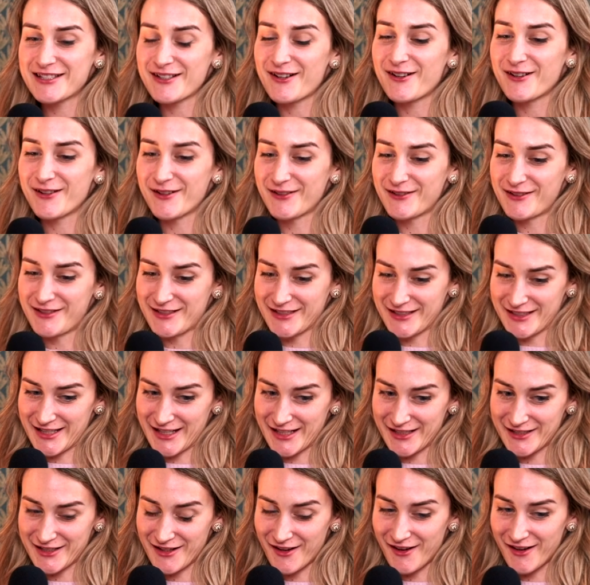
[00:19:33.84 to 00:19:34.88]
saw a girl on
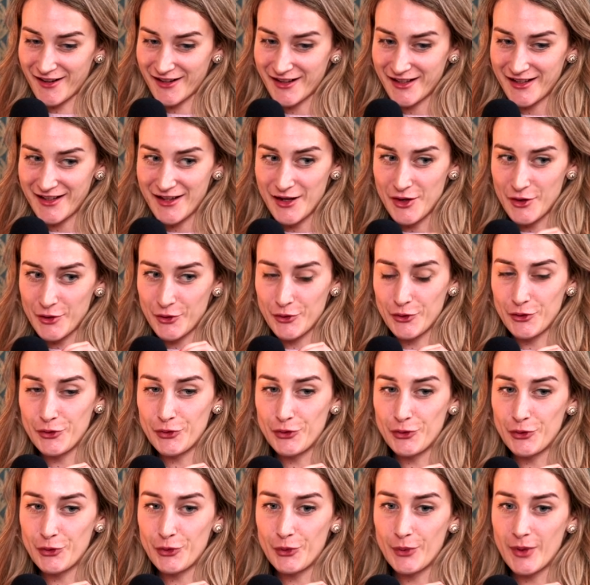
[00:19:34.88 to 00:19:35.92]
TikTok
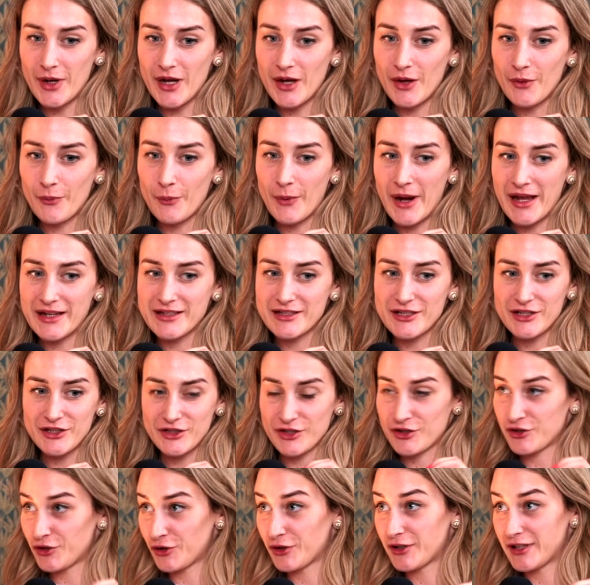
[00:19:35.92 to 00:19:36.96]
who went
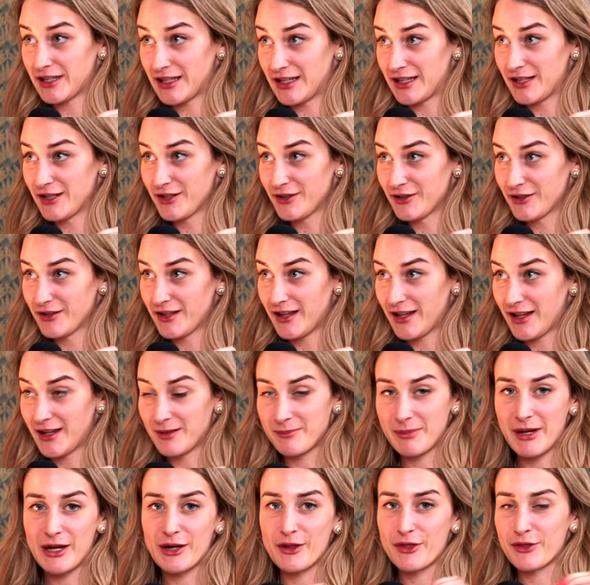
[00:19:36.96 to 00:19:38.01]
to Turkey
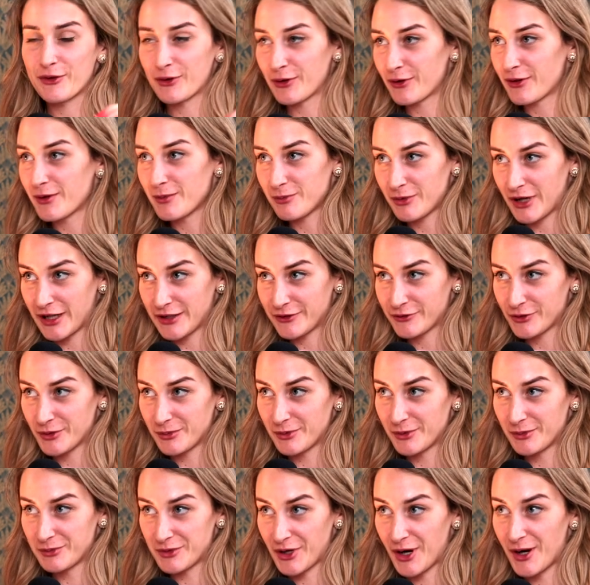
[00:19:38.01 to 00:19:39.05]
and paid a third of the price for a
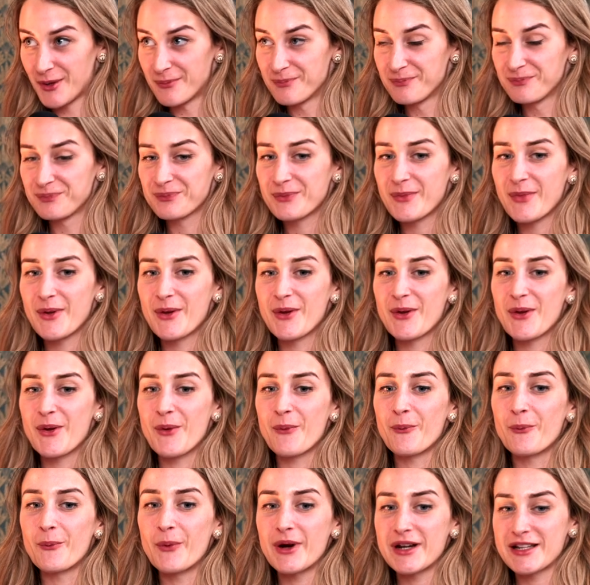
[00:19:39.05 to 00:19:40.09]
boob job.
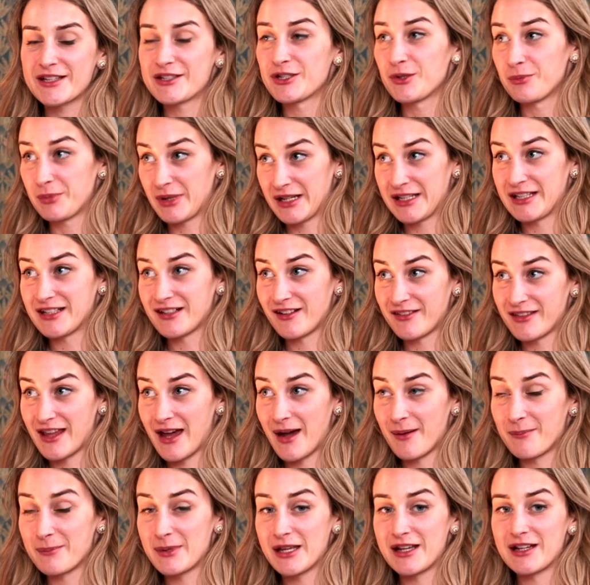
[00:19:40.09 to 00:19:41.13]
What is your opinion on
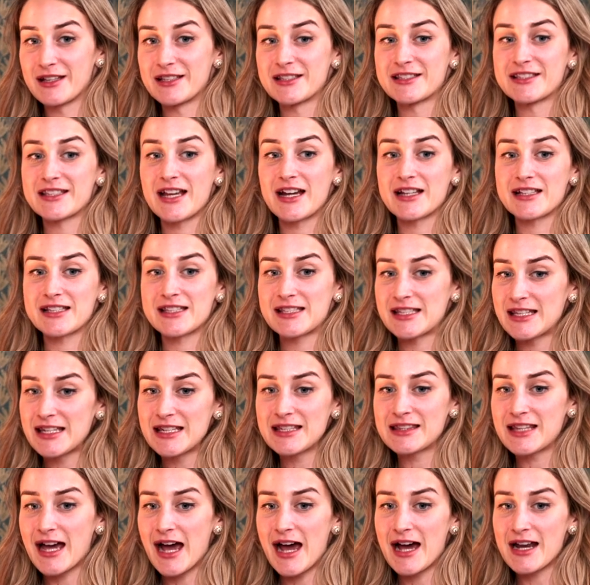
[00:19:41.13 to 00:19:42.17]
that? Because
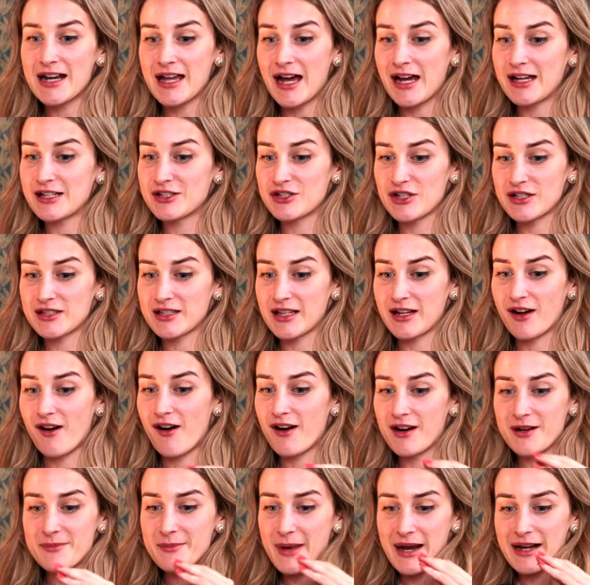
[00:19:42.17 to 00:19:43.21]
seeing that, I just like
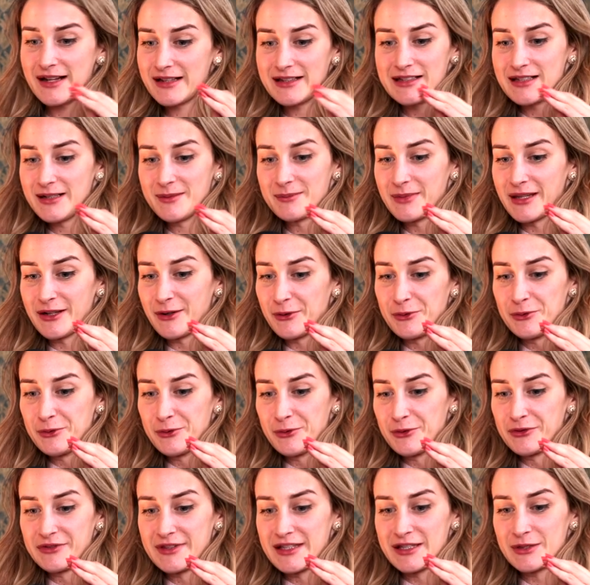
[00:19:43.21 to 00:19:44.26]
automatically, I'm like,
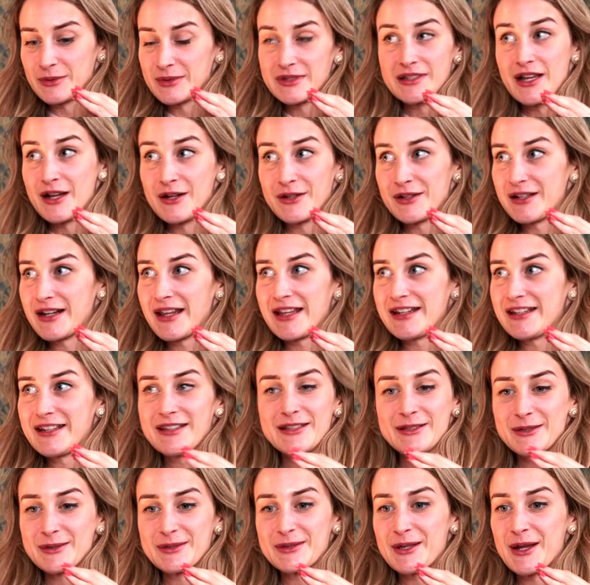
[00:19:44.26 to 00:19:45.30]
oh, this was not a good idea.
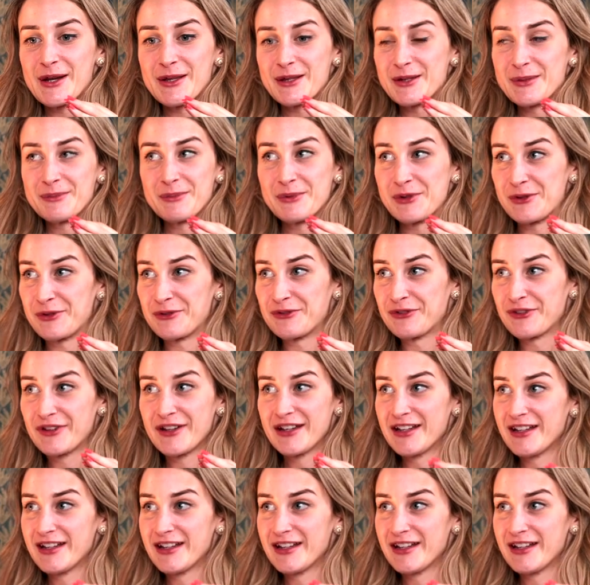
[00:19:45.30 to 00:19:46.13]
This is not a good move.